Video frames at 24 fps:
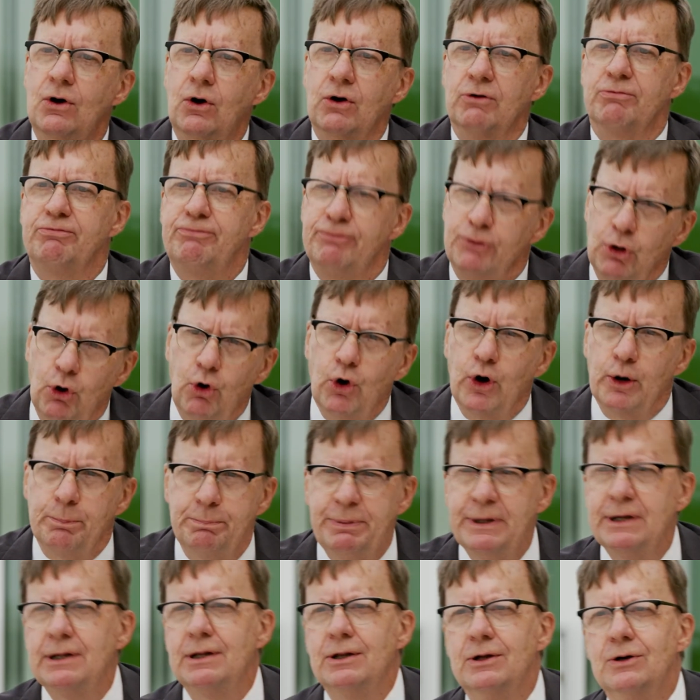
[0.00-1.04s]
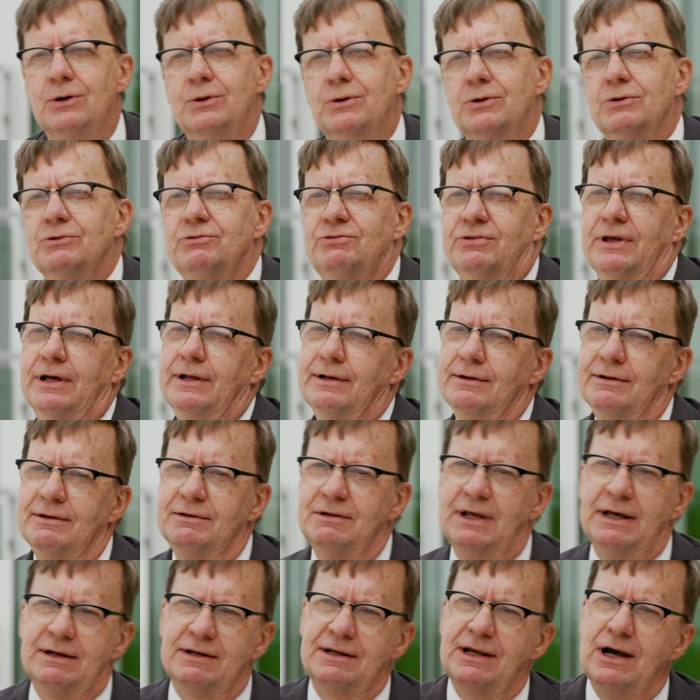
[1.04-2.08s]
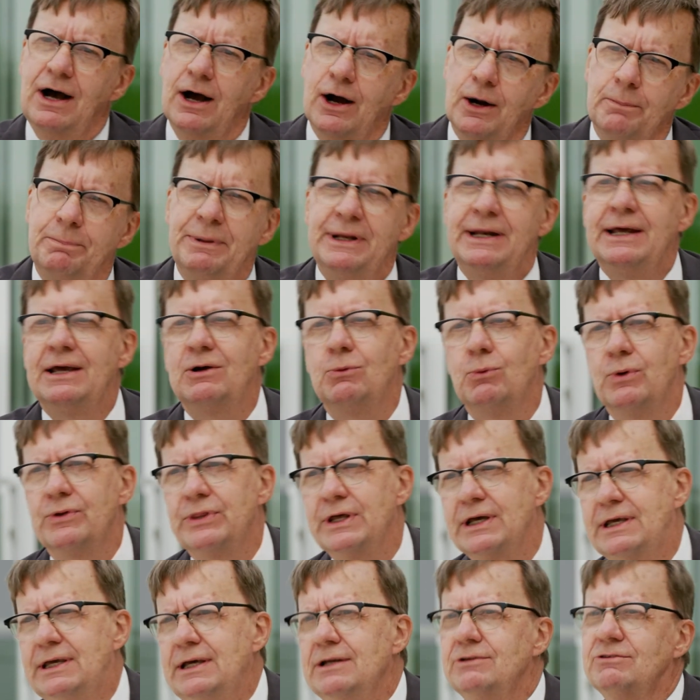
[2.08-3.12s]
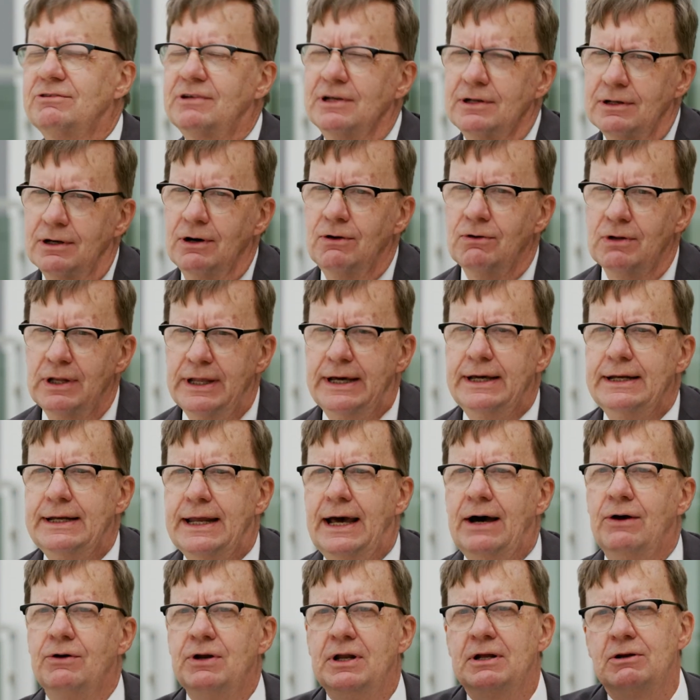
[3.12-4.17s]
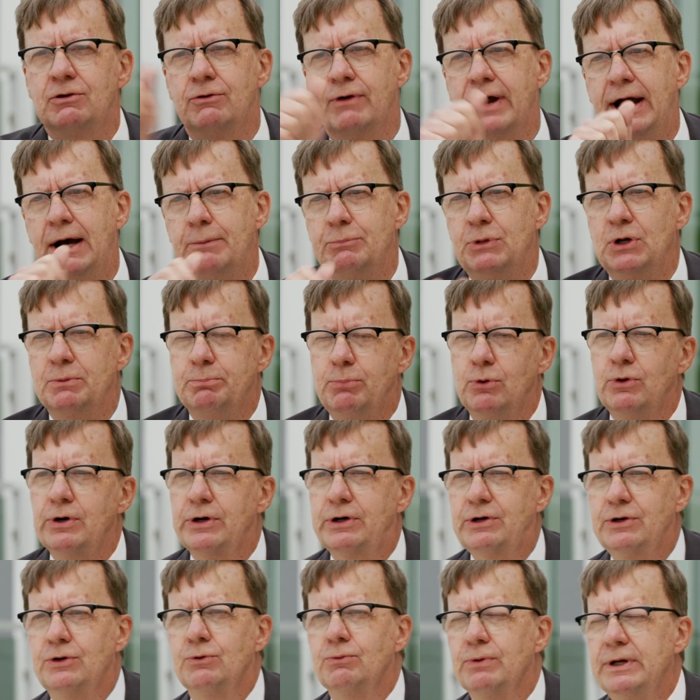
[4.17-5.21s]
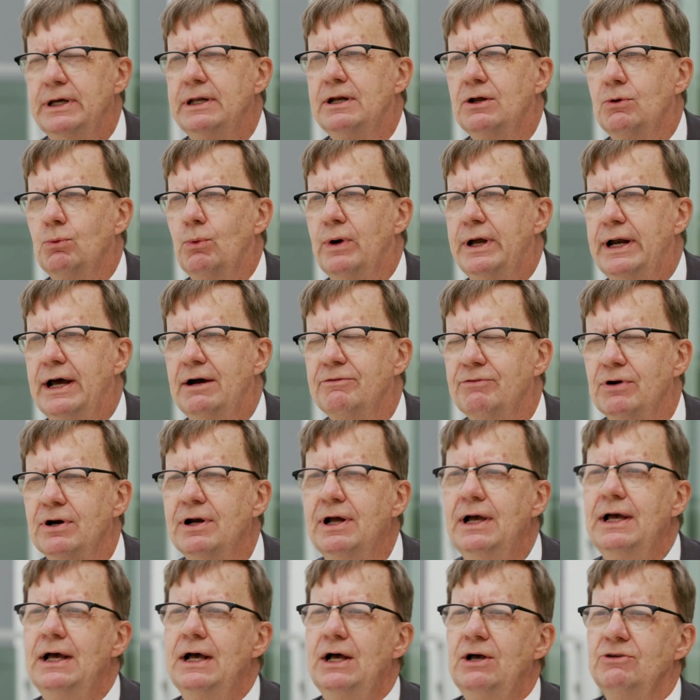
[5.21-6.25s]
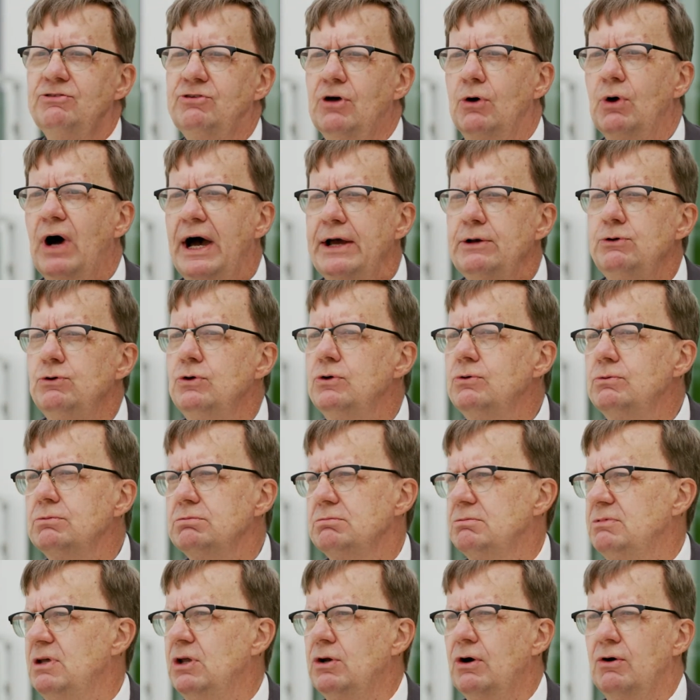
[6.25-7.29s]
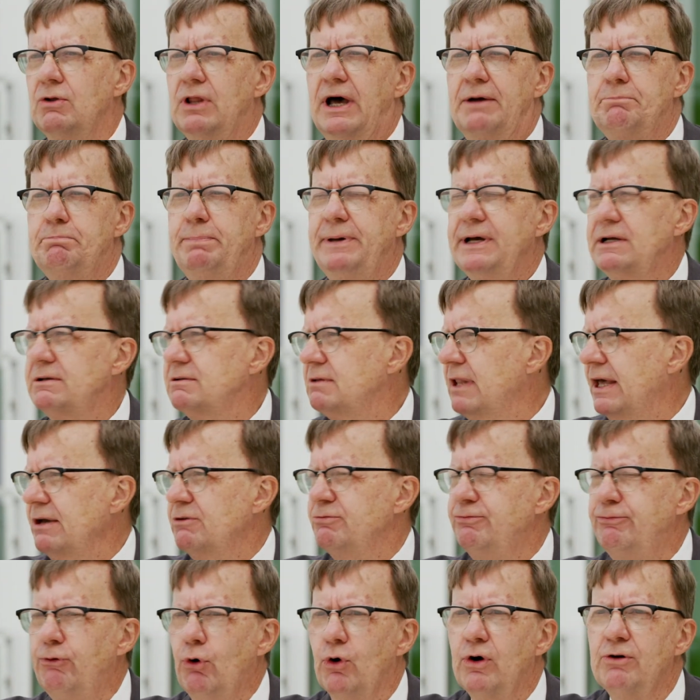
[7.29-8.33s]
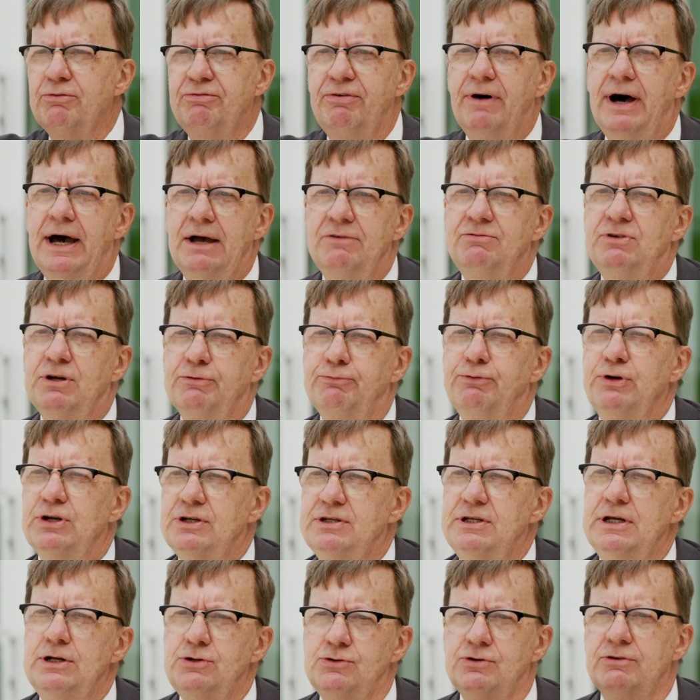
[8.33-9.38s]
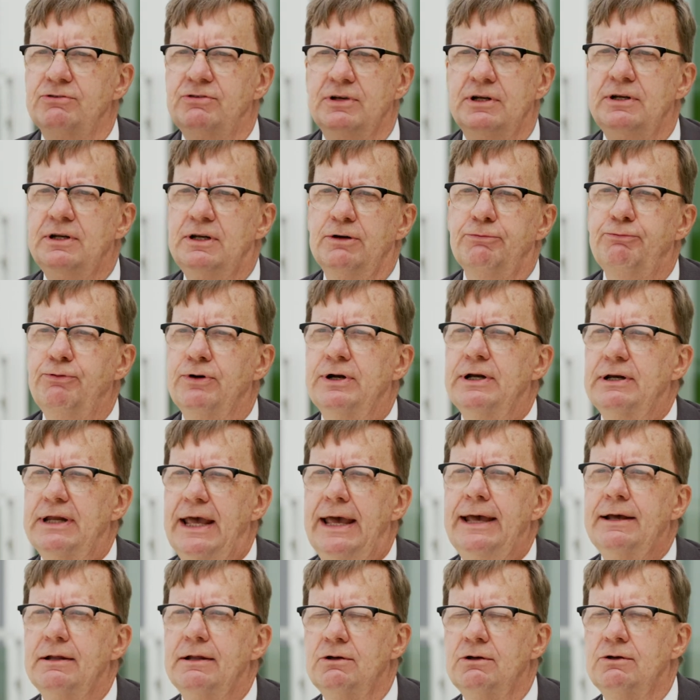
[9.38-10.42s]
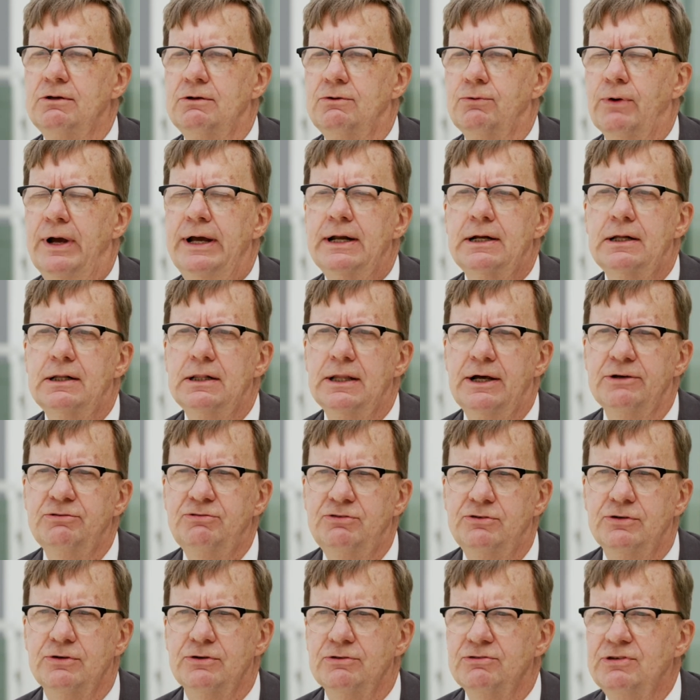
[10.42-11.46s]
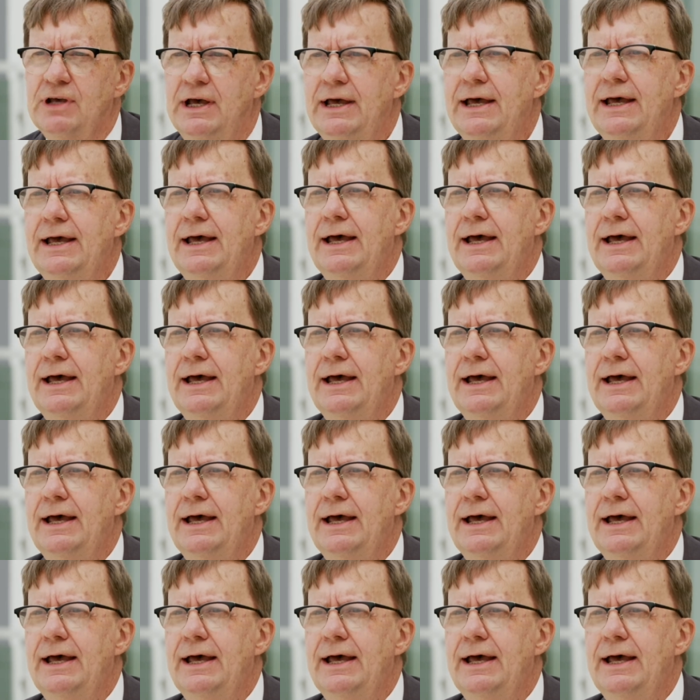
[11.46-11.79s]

floor pillows and carpeting where the kids can go lay down and grab their book and read and whatever. So I knew, I picked like 4 or 5 different teachers in different grade clusters.